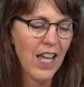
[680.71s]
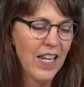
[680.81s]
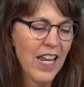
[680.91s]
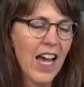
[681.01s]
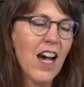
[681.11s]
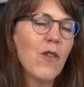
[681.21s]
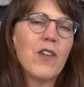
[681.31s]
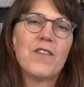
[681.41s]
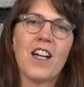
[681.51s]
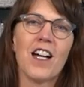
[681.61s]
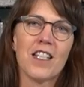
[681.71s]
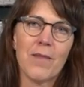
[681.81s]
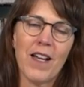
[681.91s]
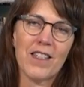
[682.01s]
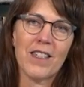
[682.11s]
And now we've talked
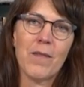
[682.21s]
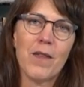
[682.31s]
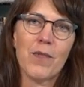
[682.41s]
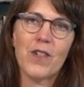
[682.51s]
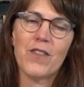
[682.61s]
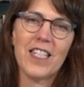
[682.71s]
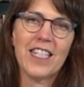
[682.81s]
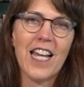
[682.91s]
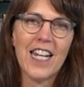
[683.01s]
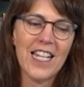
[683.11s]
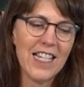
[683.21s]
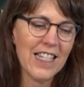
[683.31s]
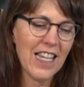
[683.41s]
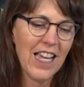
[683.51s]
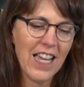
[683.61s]
about some of the proven
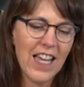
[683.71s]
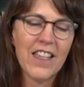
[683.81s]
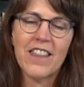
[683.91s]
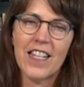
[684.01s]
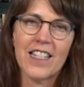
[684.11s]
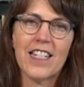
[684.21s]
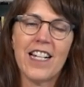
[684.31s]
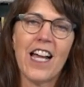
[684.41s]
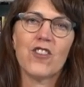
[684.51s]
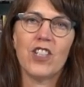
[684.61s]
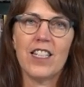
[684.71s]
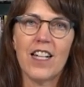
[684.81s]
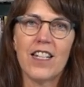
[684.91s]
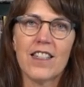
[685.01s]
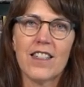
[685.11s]
studies and the things that it actually
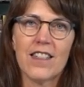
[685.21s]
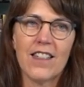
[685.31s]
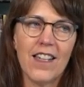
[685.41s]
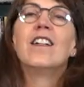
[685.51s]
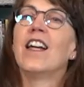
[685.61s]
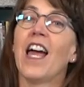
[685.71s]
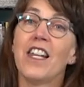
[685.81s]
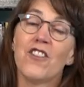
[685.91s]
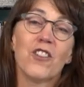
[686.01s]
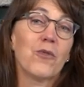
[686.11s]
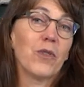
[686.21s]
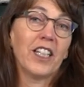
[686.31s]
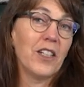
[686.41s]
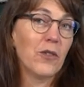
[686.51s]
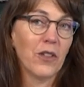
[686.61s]
does. And it's just
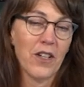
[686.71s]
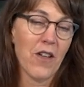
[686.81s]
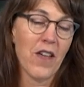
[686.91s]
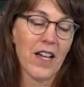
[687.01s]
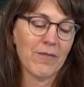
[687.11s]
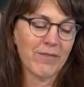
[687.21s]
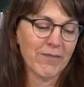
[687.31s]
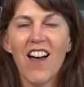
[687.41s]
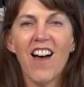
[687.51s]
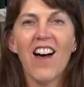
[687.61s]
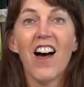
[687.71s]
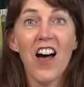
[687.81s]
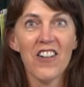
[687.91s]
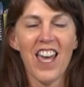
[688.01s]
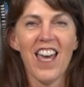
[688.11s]
really cool to know that.
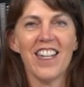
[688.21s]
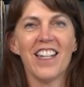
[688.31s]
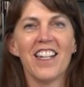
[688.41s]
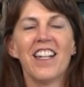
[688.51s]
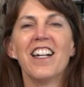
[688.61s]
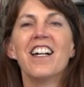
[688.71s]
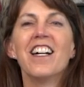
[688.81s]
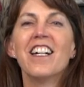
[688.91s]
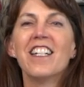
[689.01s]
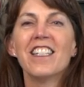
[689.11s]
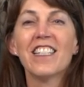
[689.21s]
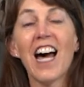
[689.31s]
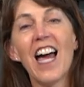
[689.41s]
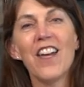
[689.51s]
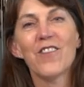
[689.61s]
Okay,
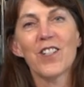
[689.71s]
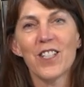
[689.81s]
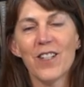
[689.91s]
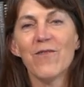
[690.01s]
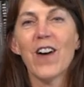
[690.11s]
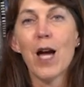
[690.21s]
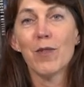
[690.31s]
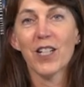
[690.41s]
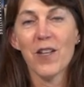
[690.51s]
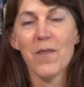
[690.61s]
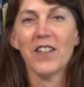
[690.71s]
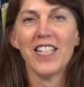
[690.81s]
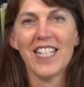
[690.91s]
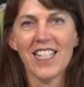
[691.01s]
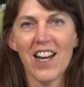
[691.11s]
time for some fiber
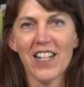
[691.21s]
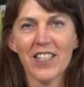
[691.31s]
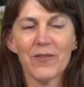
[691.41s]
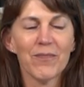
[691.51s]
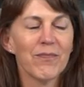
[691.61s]
community talk.